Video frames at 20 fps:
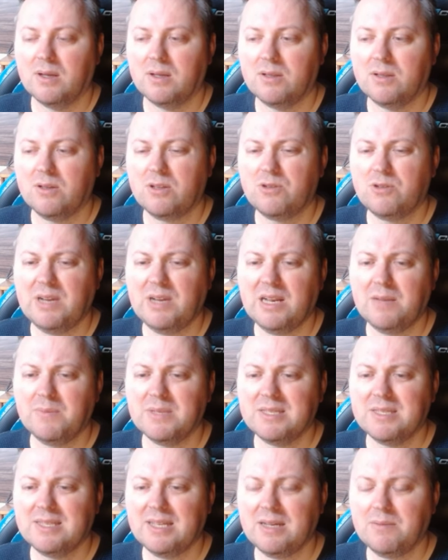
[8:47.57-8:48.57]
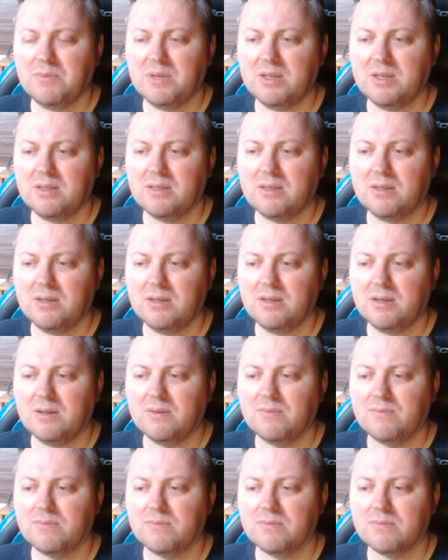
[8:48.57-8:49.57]
Not really a mistake,
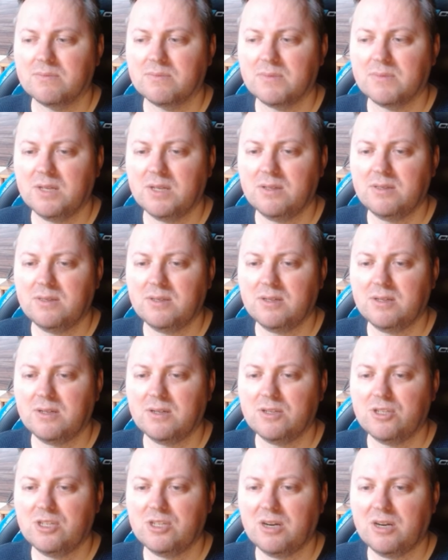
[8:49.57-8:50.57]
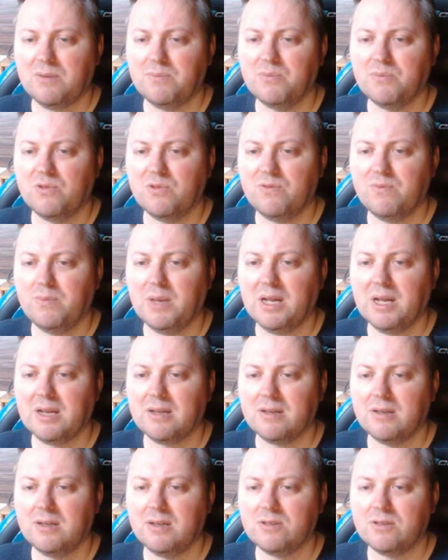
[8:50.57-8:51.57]
but it's a sharp move.
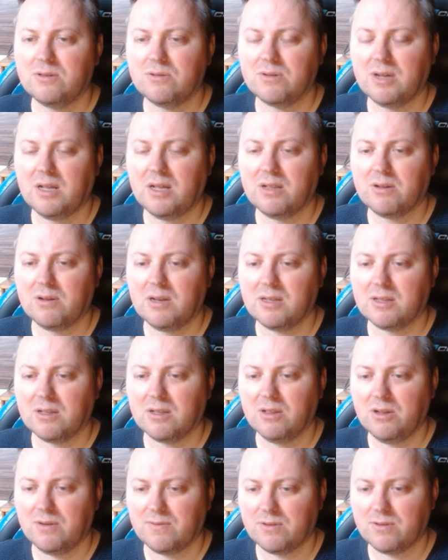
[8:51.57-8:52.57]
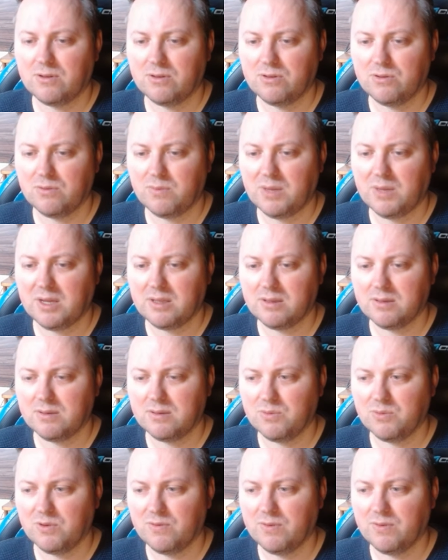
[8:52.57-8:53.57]
Black needs to calculate a lot to make
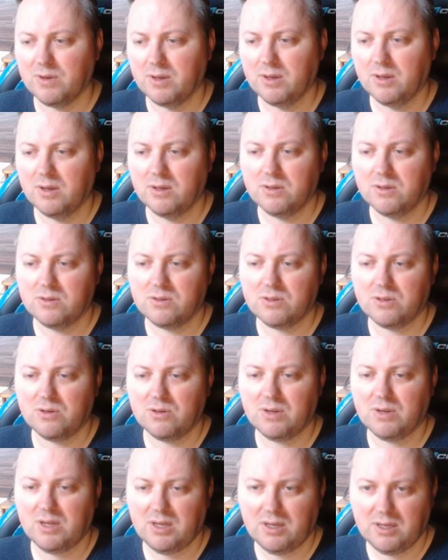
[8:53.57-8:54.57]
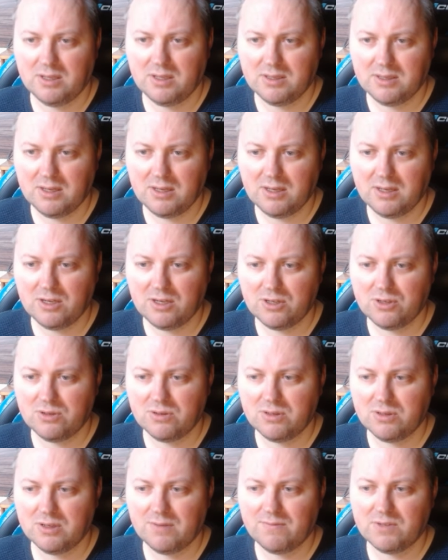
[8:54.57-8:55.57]
this move. So instead he
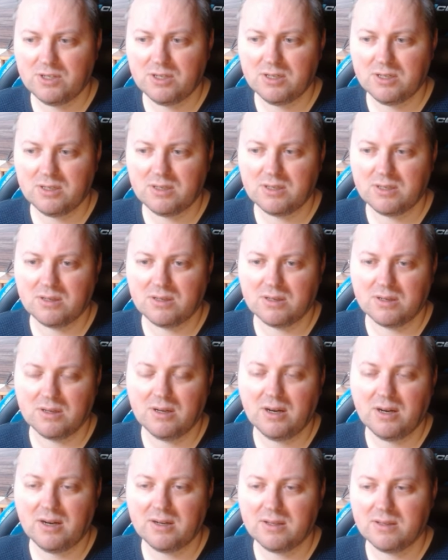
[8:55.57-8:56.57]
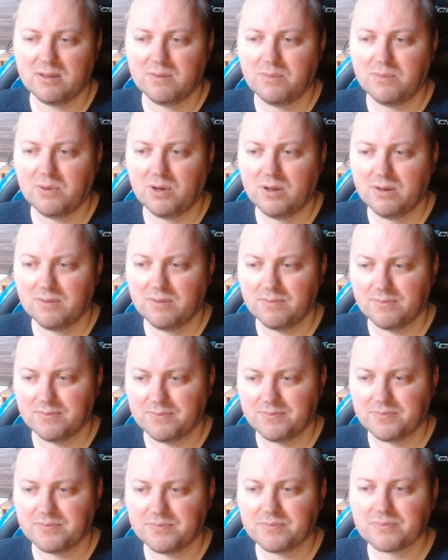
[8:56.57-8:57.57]
should have just guarded the pawn.
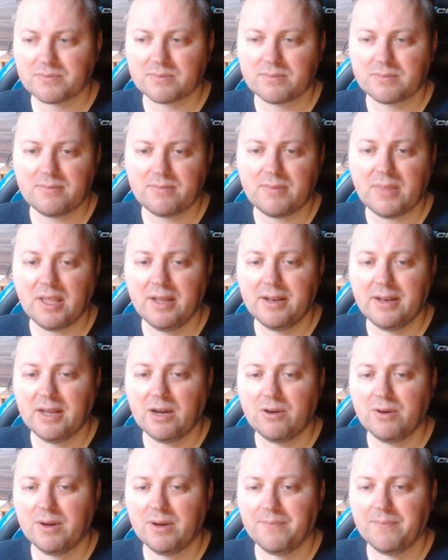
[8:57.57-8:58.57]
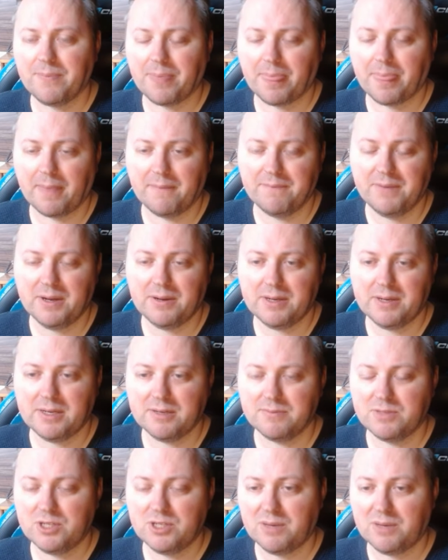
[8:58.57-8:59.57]
And now a very
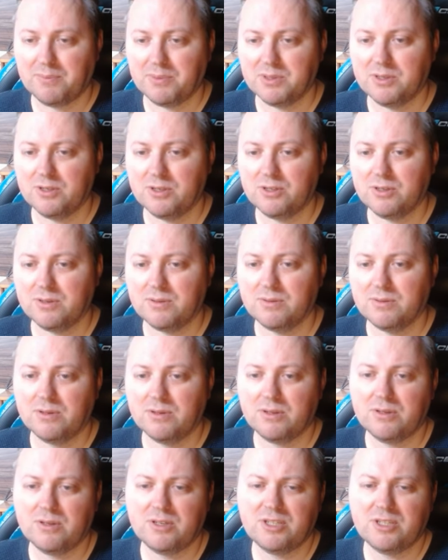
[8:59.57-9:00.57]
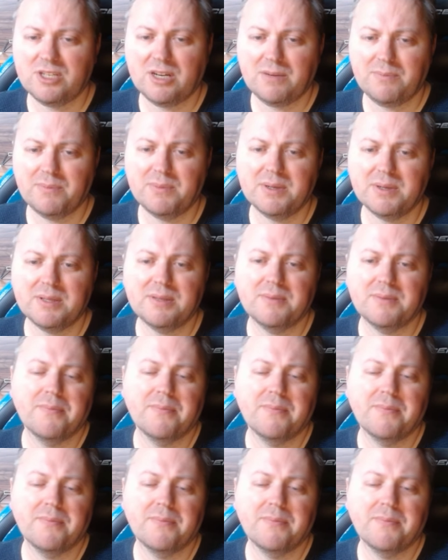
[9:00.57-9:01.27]
sharp position. Not sharp, but